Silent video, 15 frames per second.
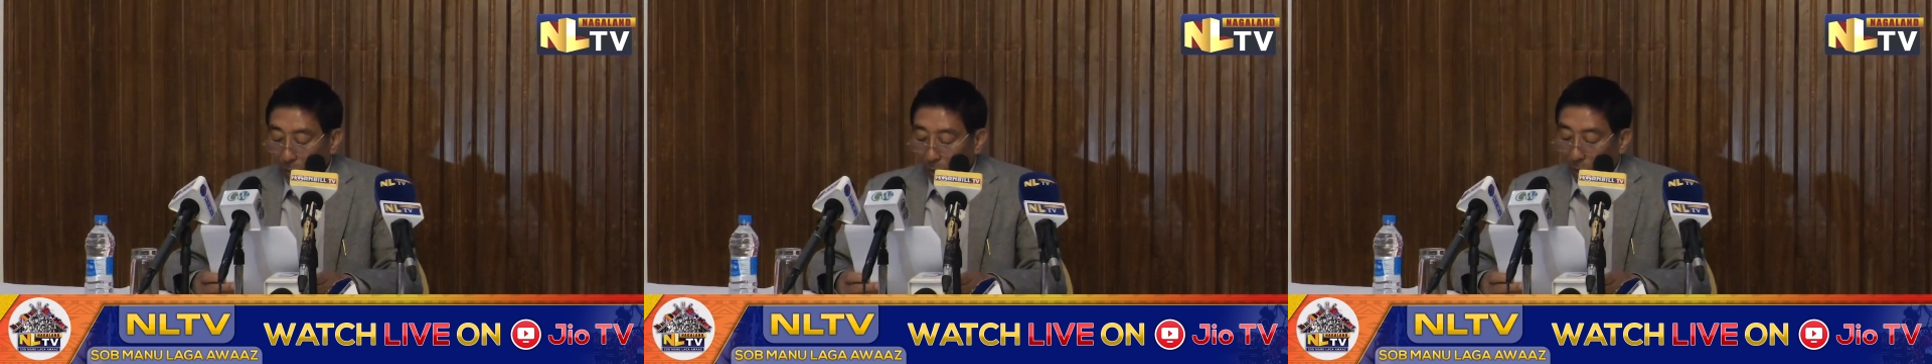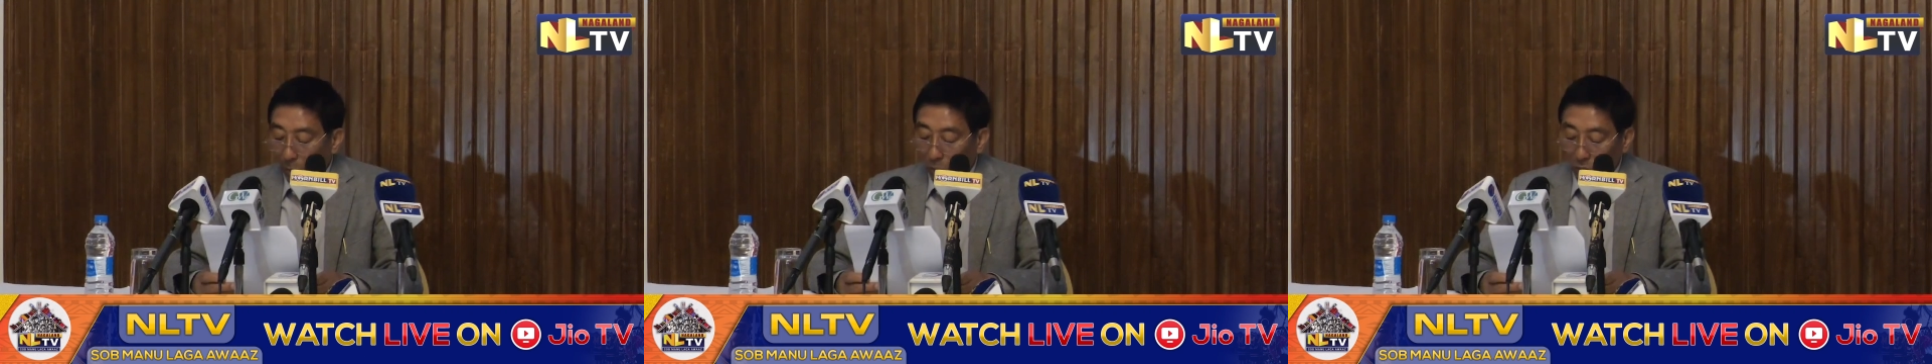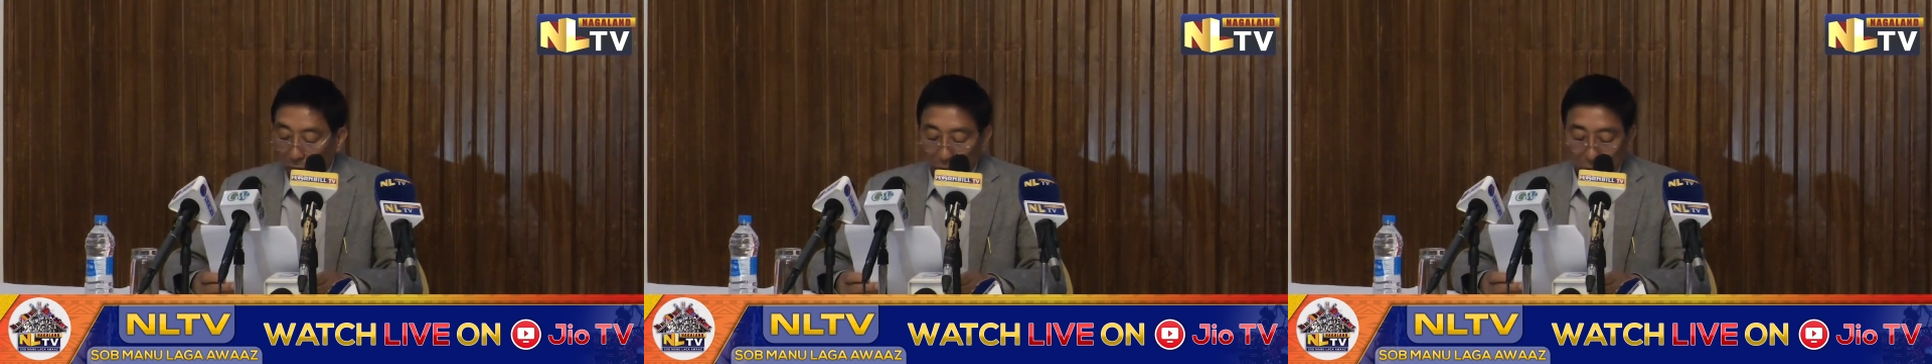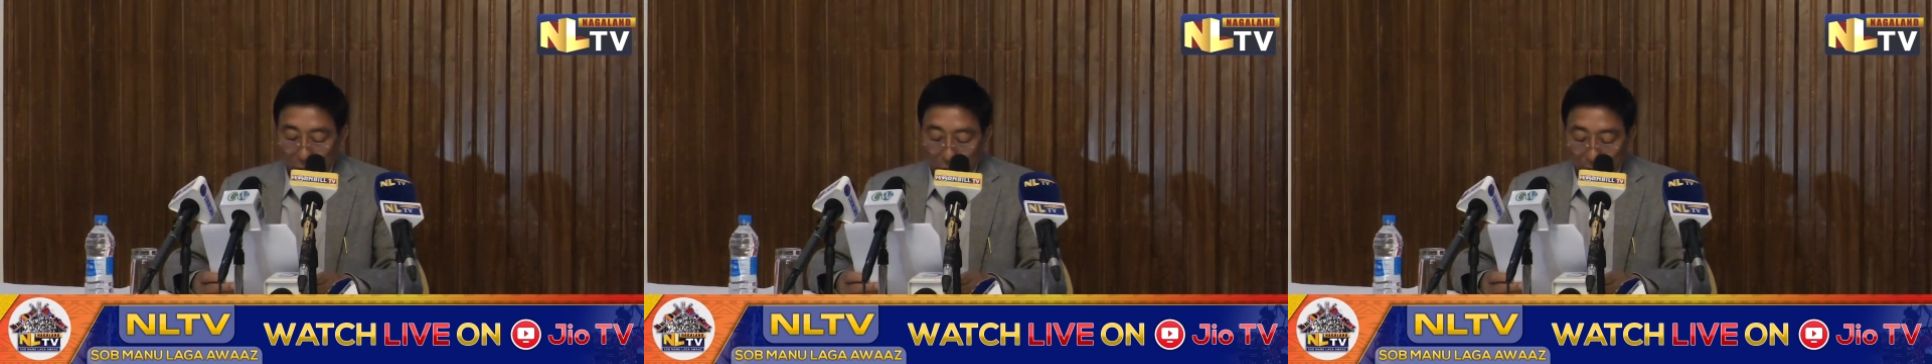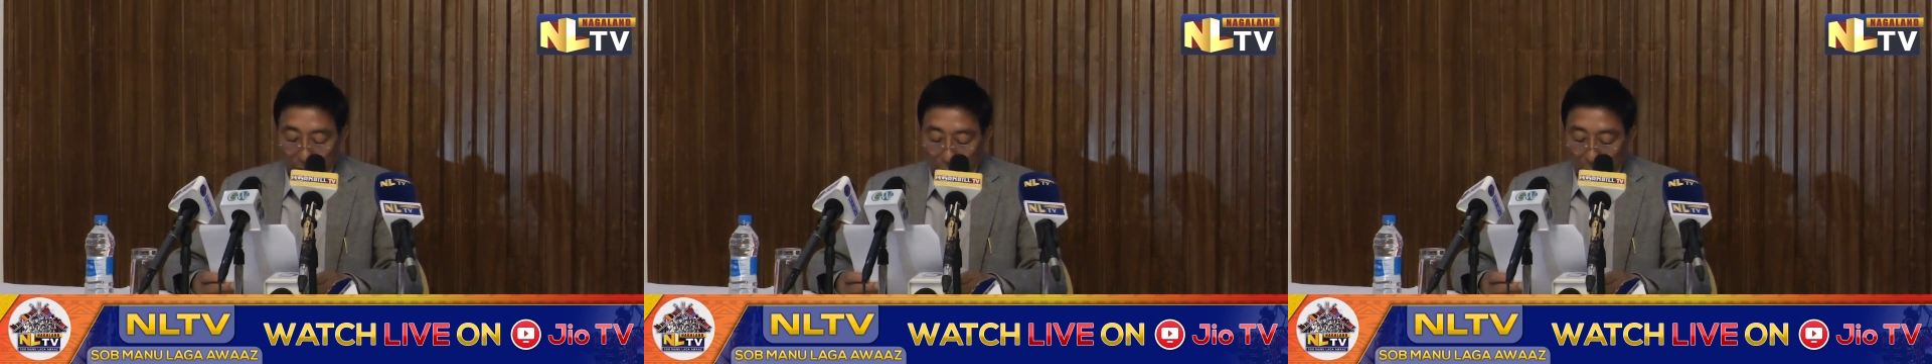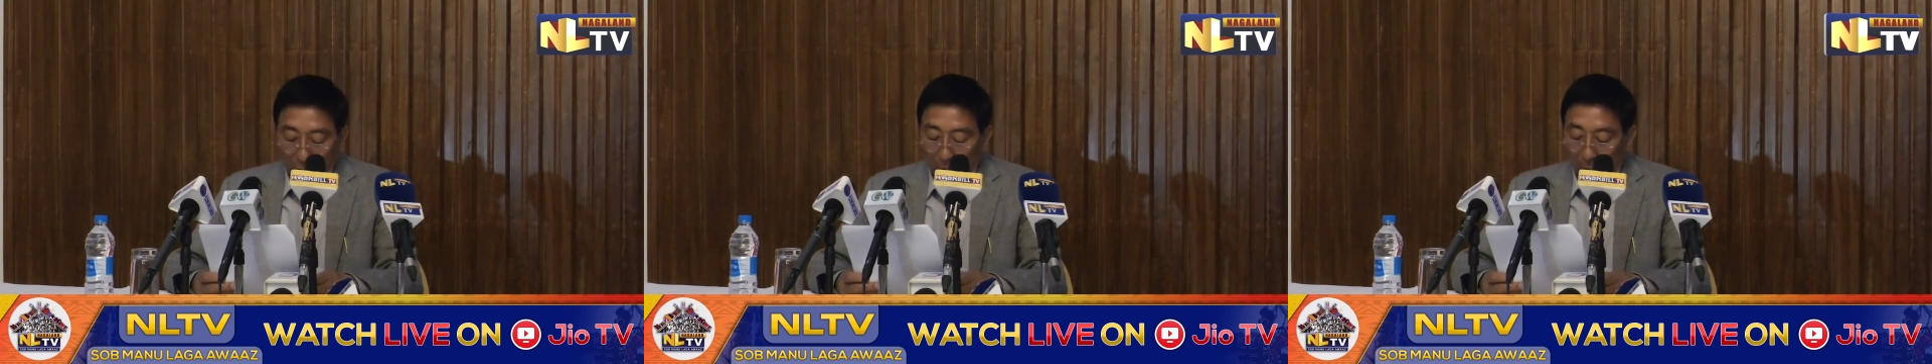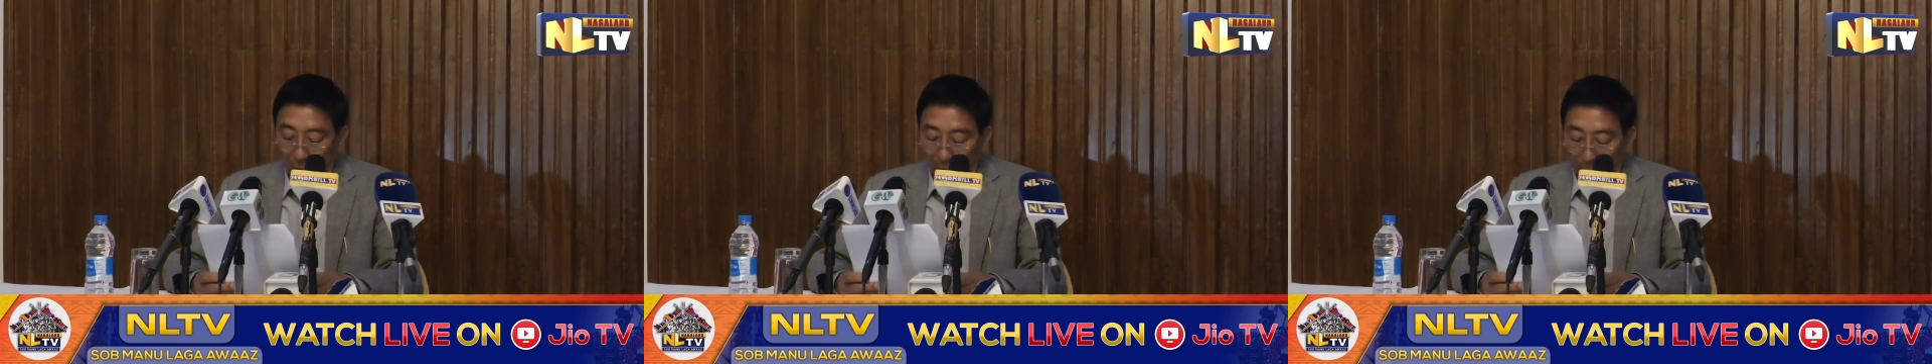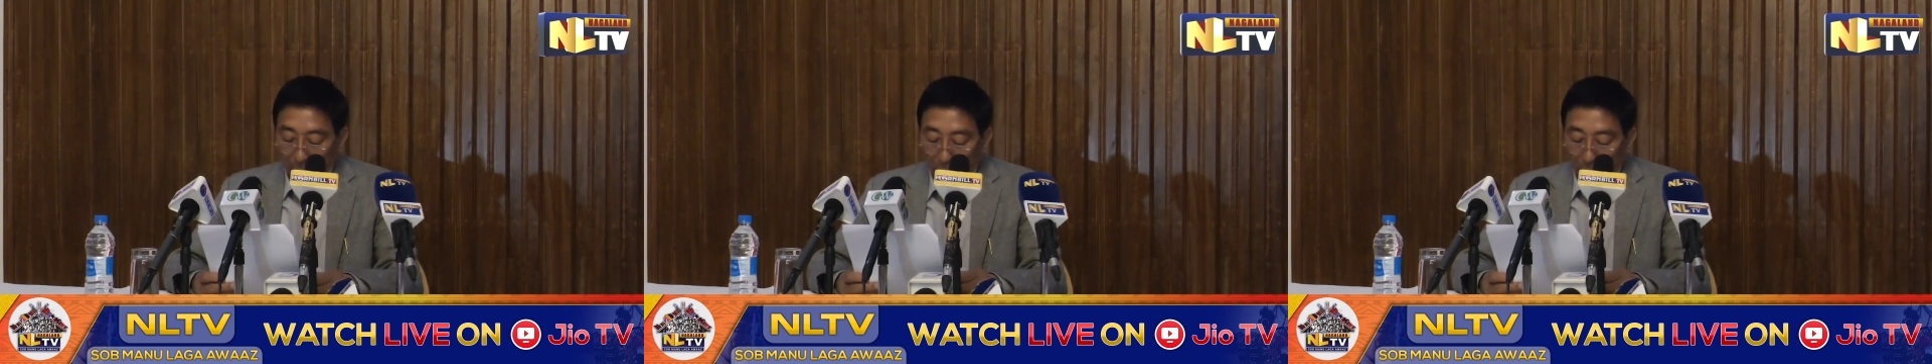Negotiation for the Naga